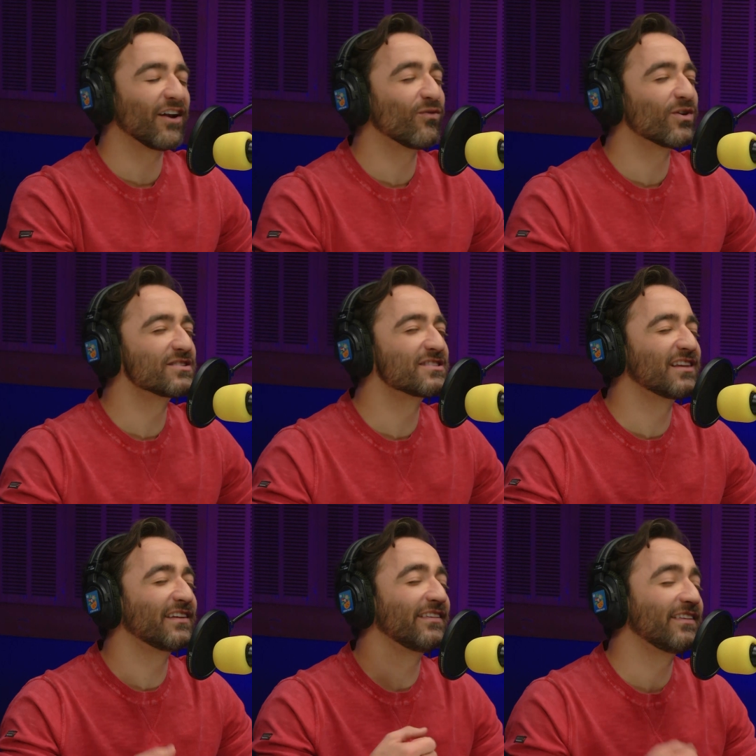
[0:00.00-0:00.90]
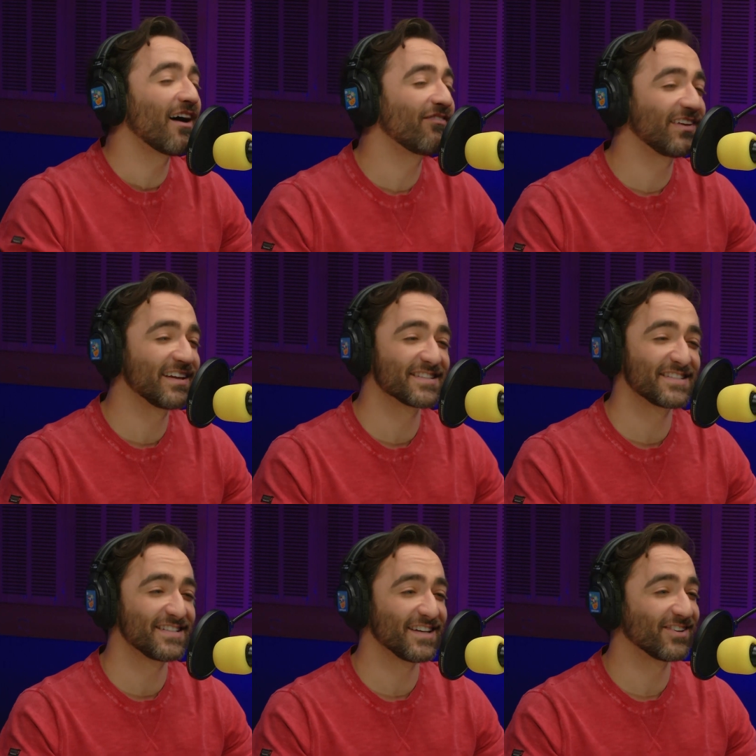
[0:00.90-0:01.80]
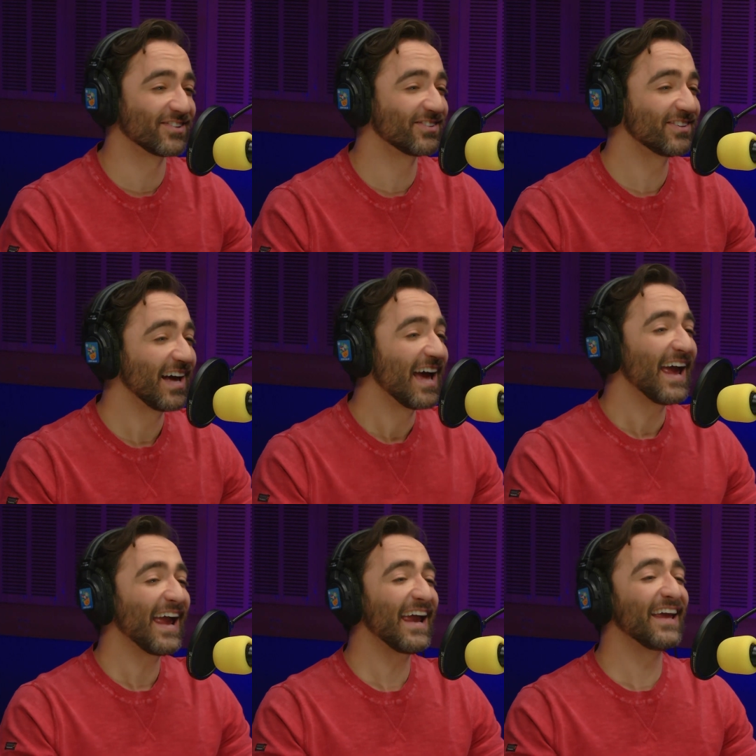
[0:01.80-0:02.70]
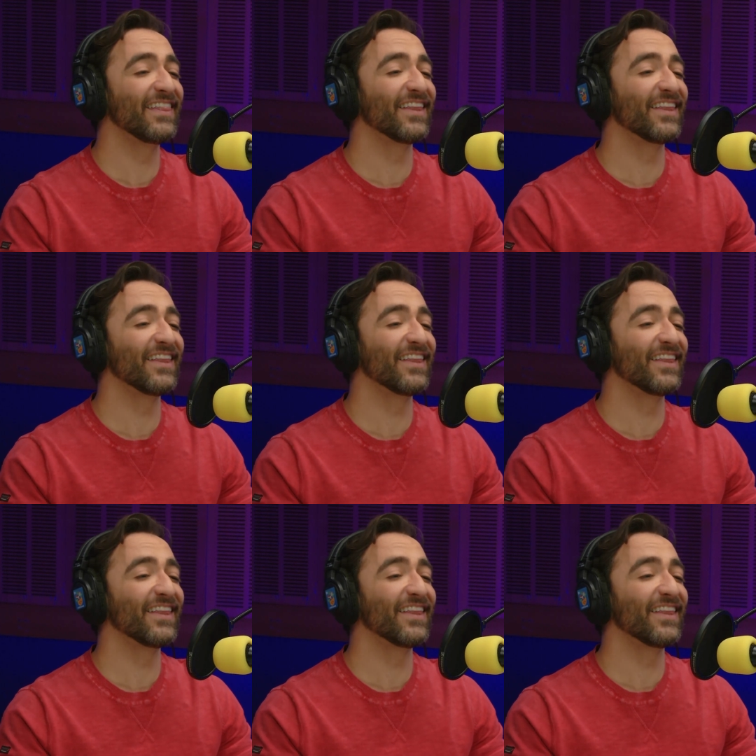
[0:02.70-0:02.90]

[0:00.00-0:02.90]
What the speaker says: was the loveliest tickle in the